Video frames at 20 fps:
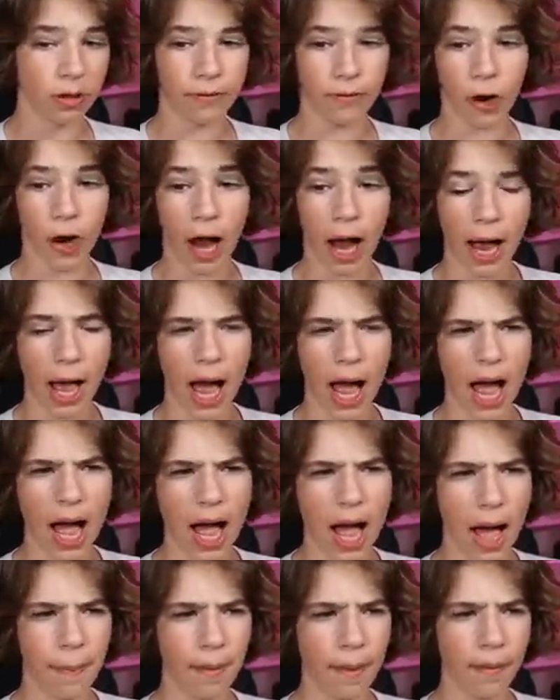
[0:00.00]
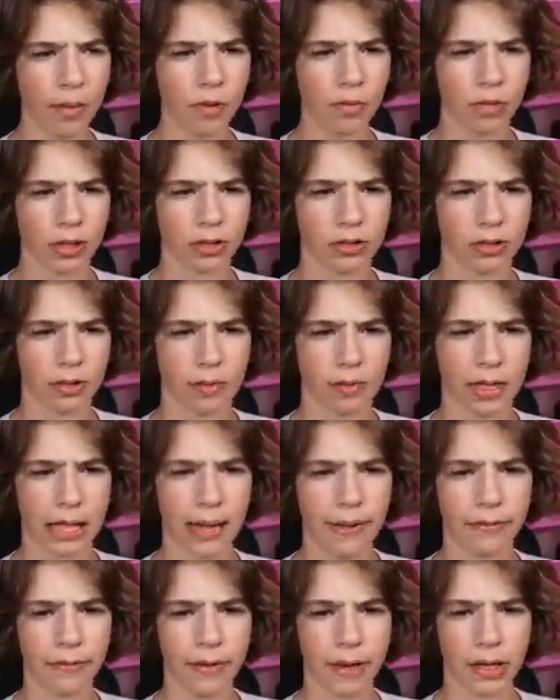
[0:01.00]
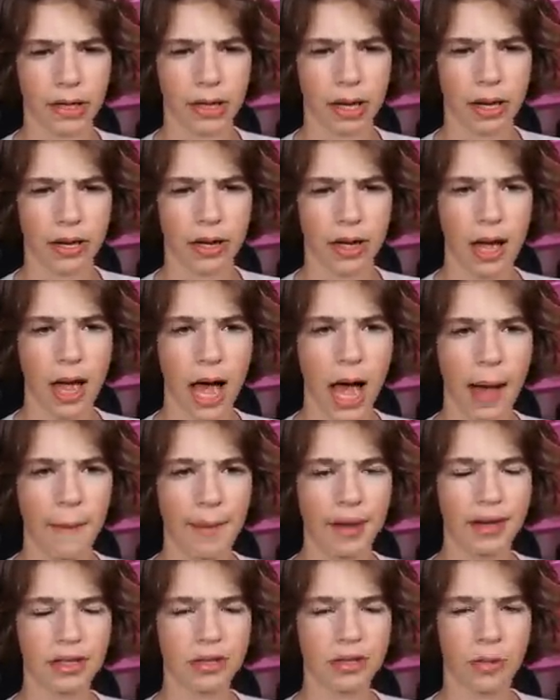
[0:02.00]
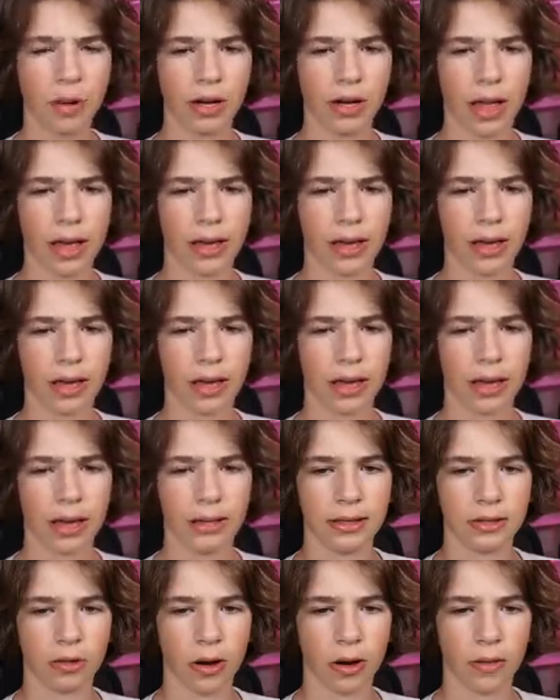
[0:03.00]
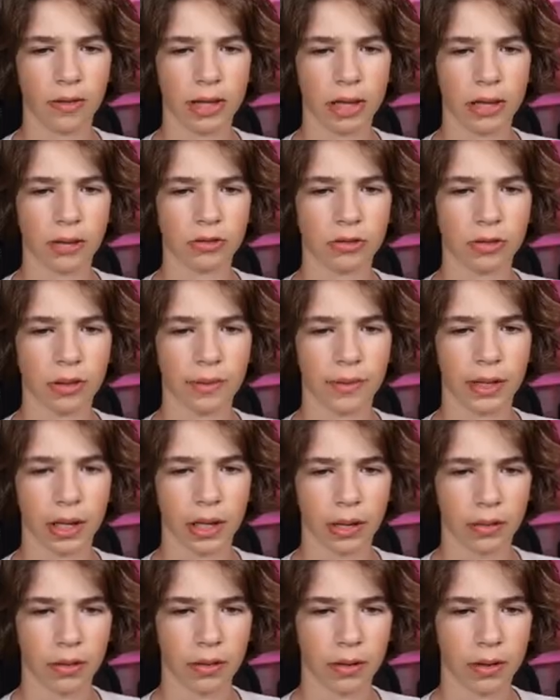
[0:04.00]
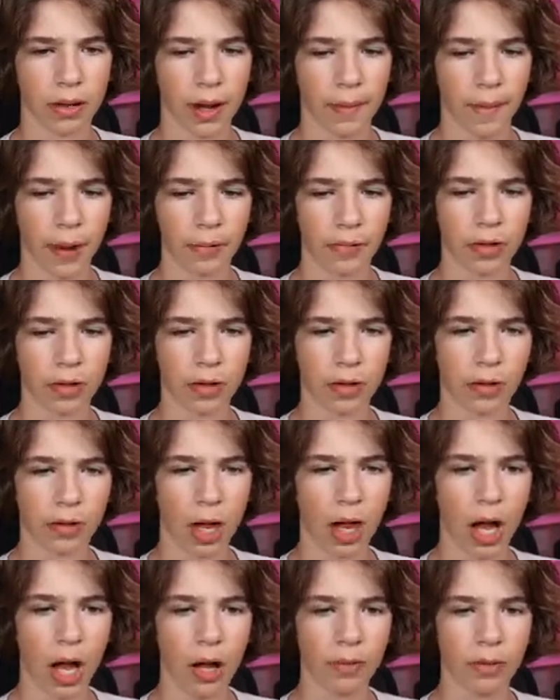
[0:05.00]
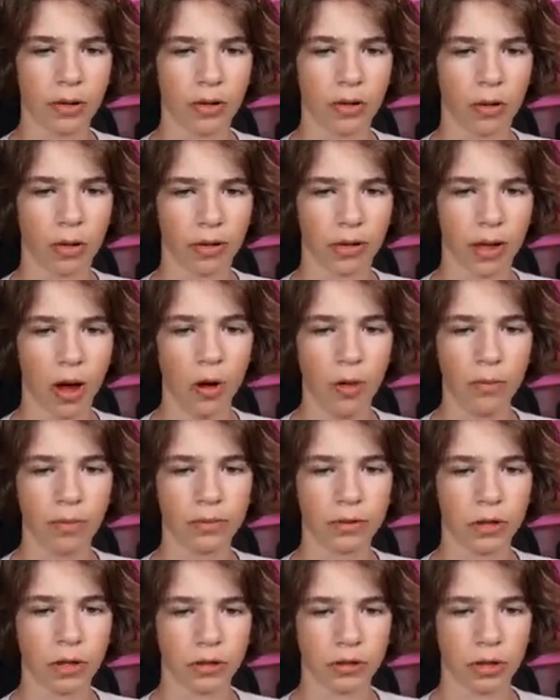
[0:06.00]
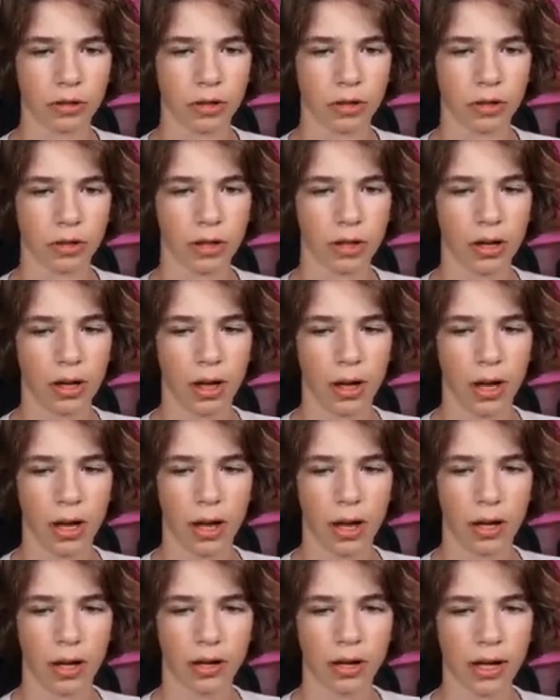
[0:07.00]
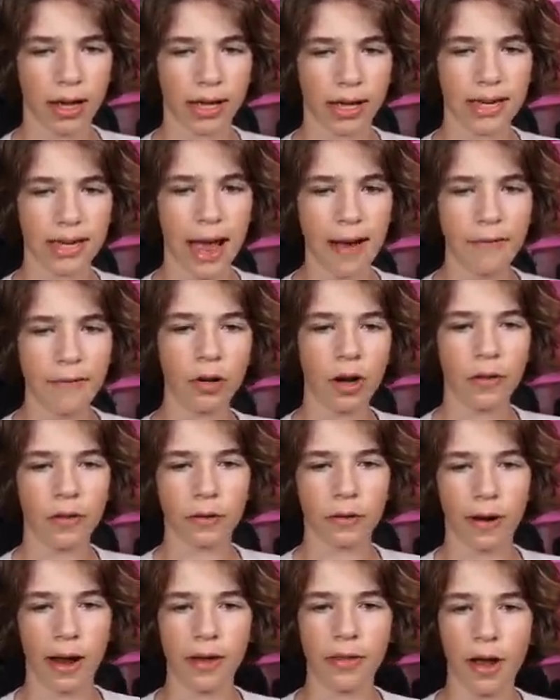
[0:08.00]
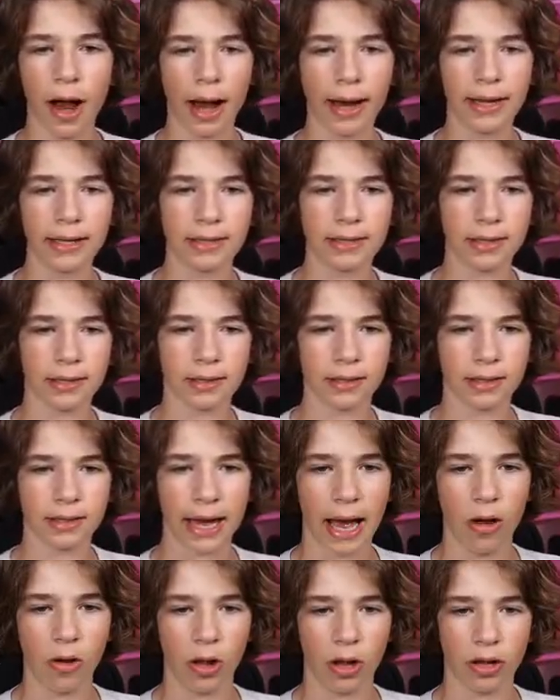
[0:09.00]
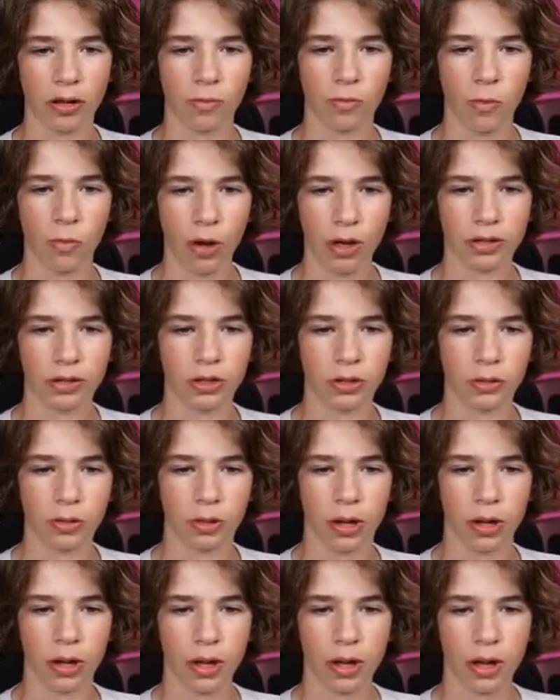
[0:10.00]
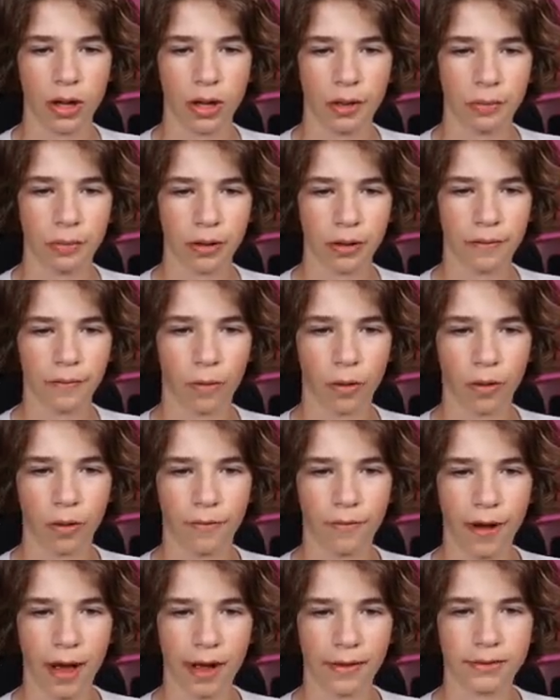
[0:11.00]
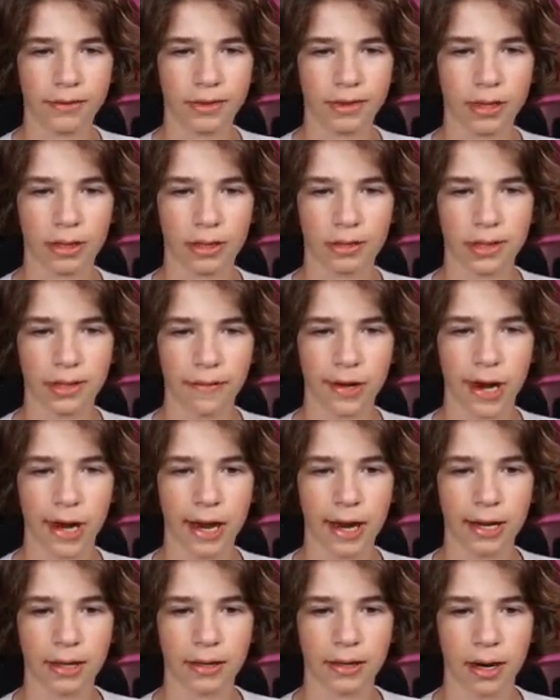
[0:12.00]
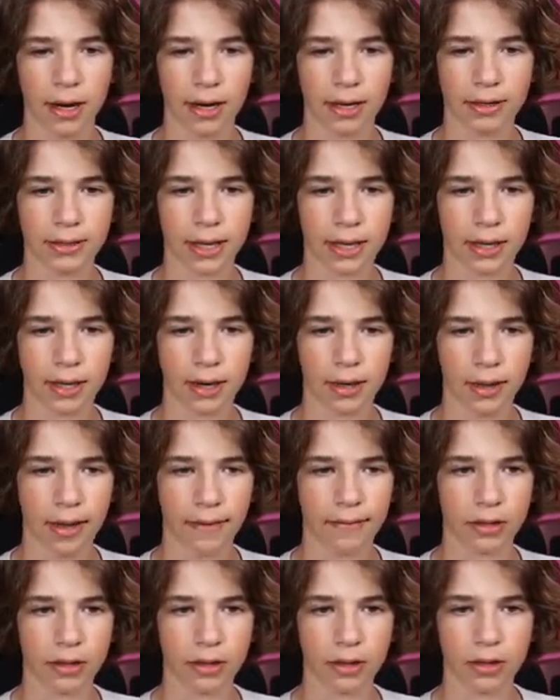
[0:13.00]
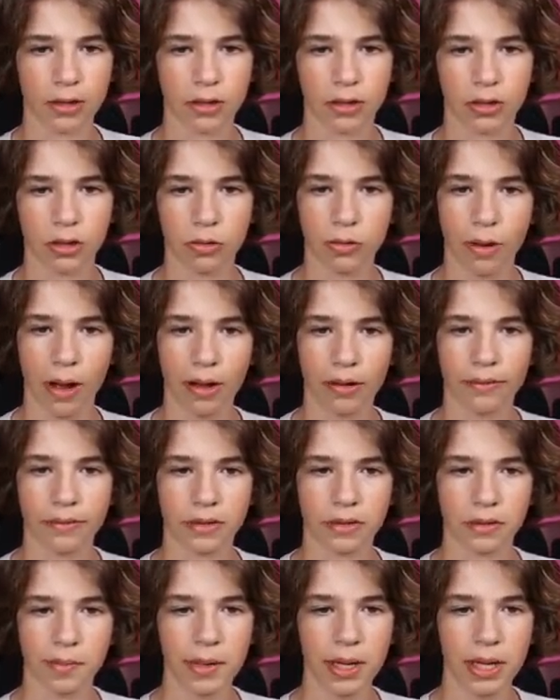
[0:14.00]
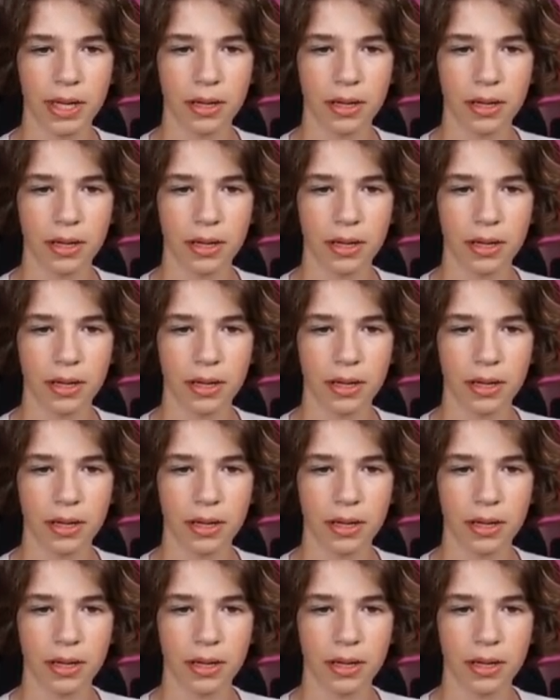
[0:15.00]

I I, I probably will stream the last event yeah I may just want to like enjoy it without streaming though I might re I'll, I'll record it though. oh guys, everyone on the ground there, I need to count all you. 1, 2, 3, 4, 5, 6, 7, 8, 9, 10, 11, 12 is me.